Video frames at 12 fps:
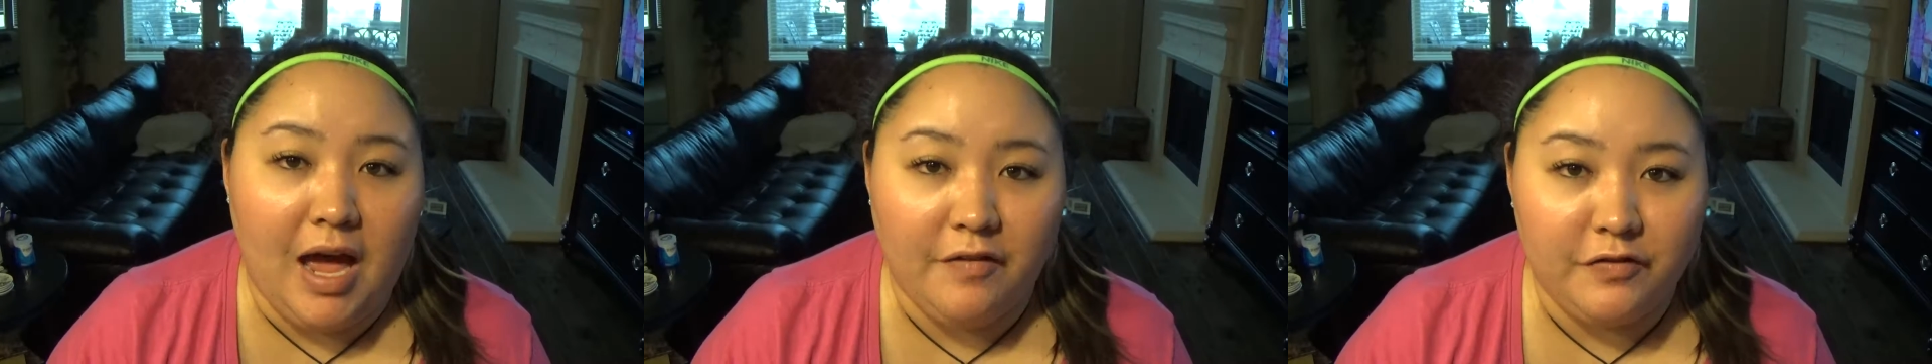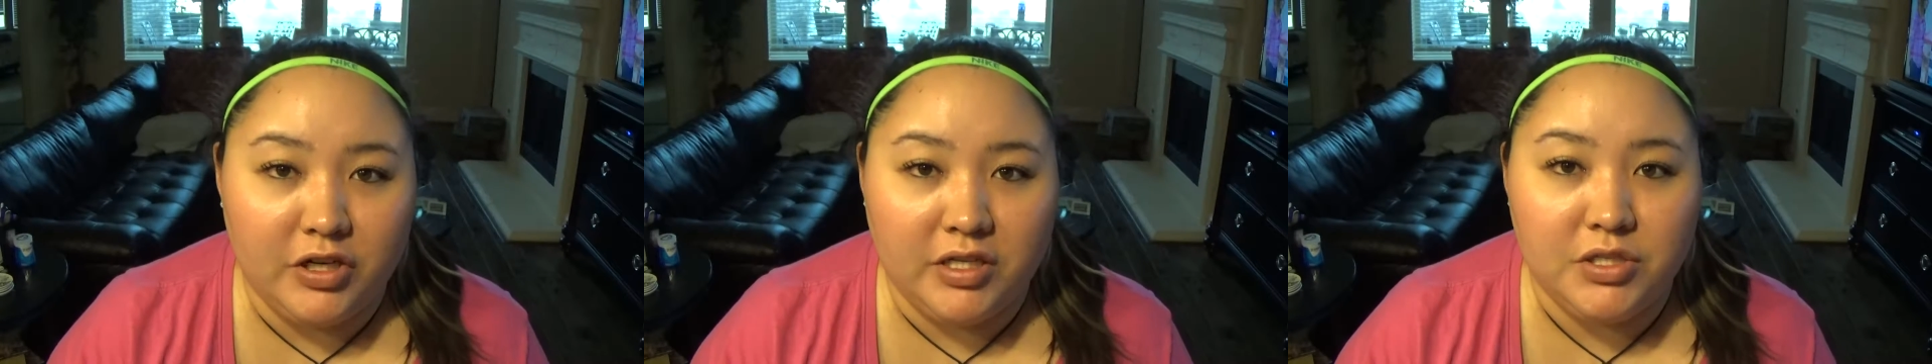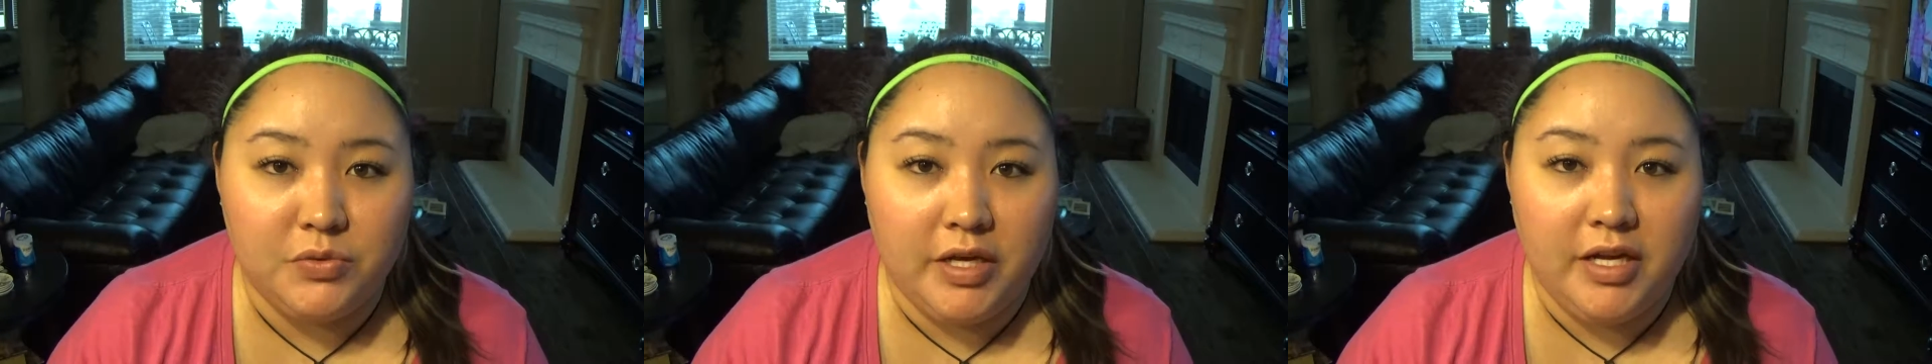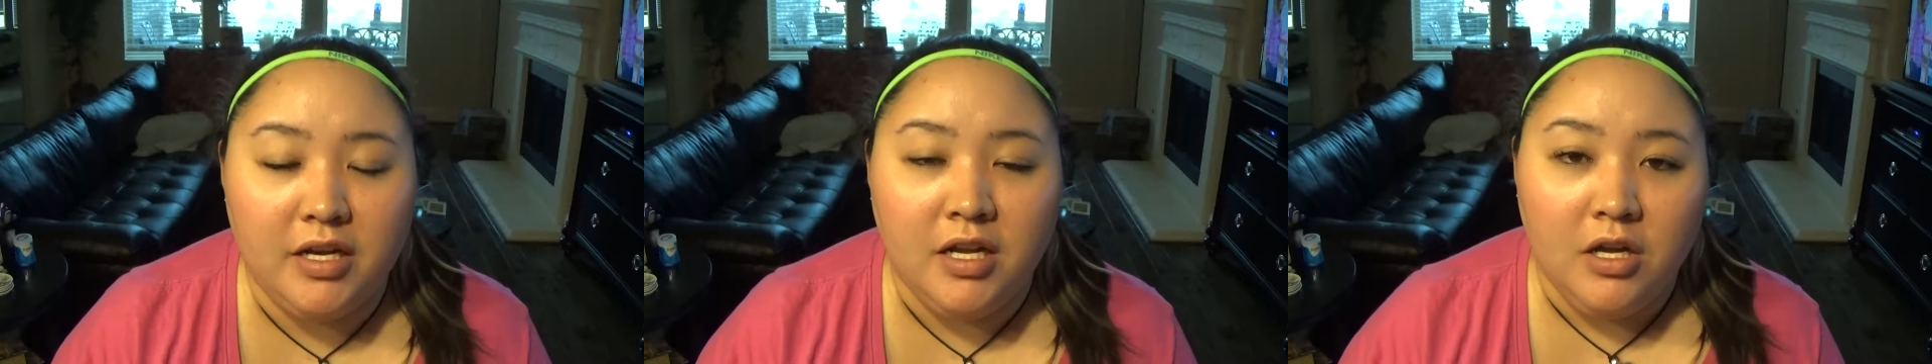effort into
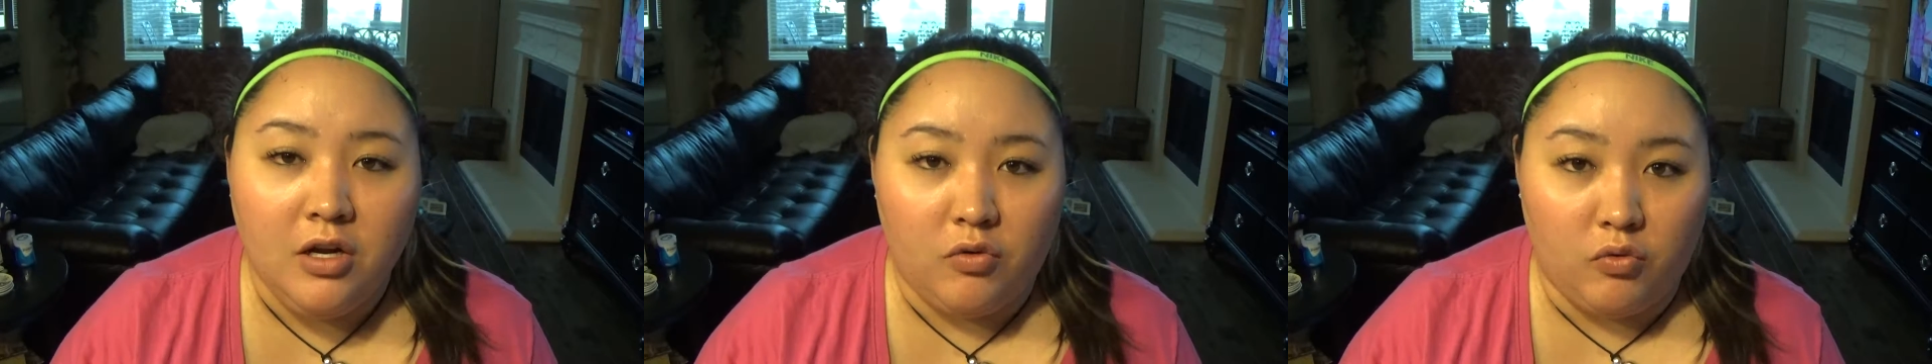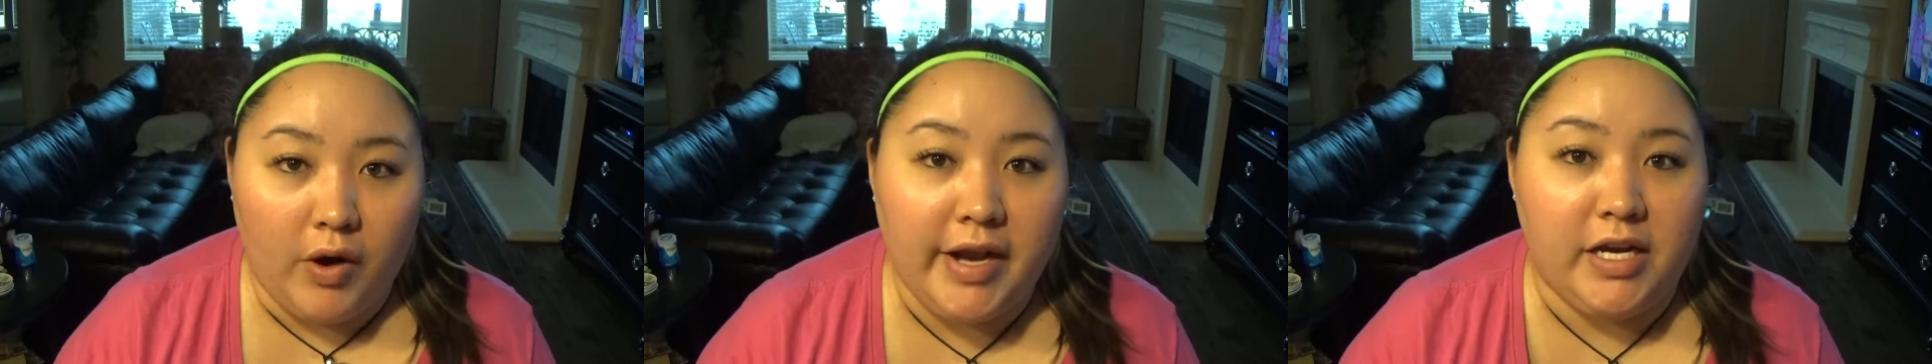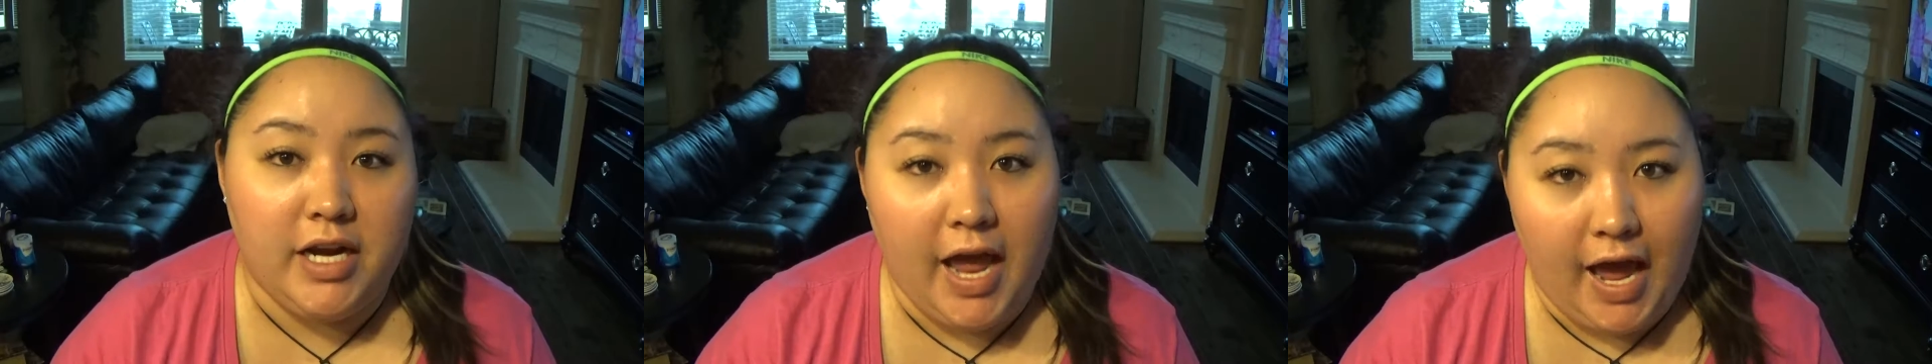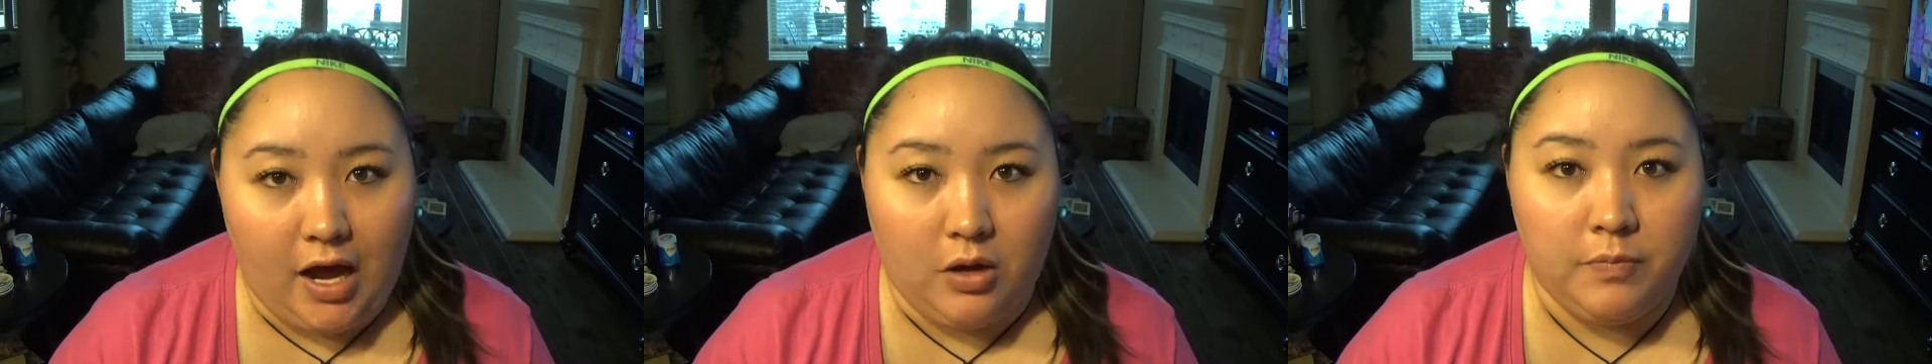it right
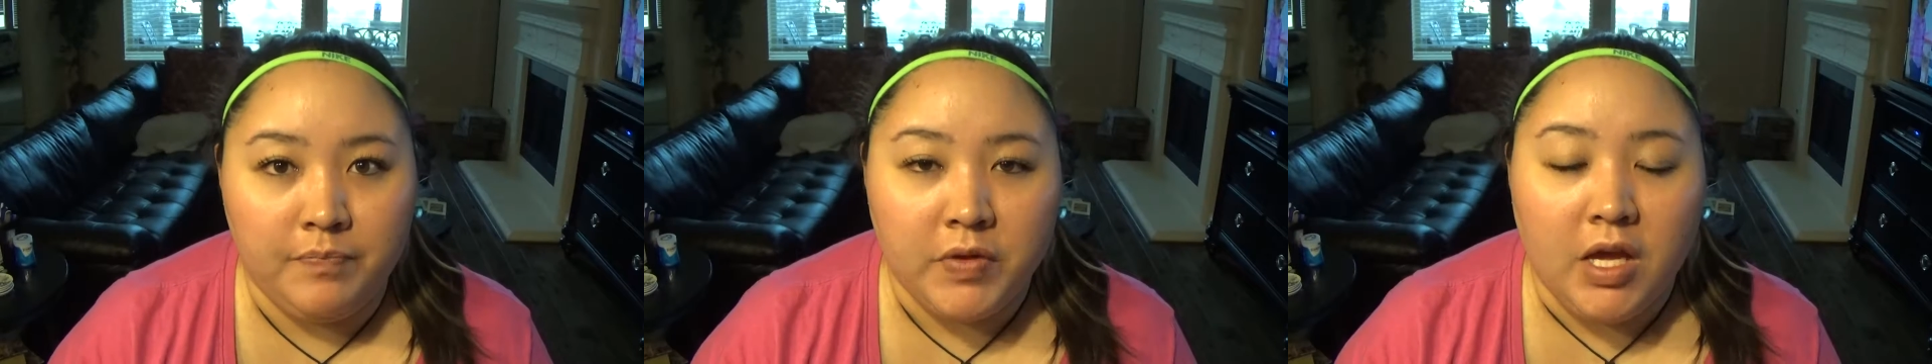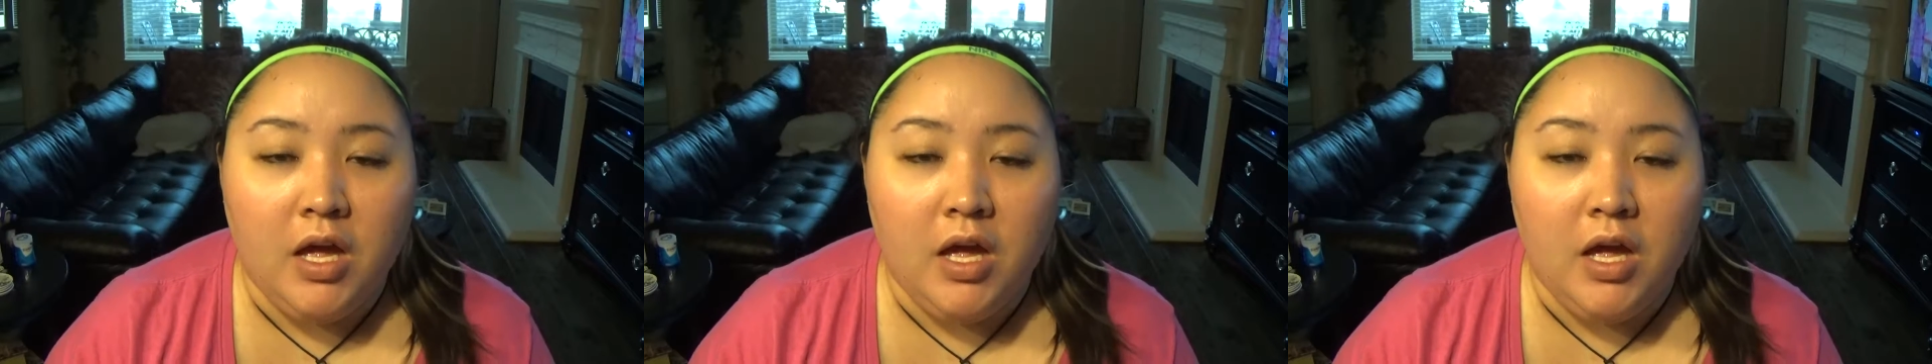now.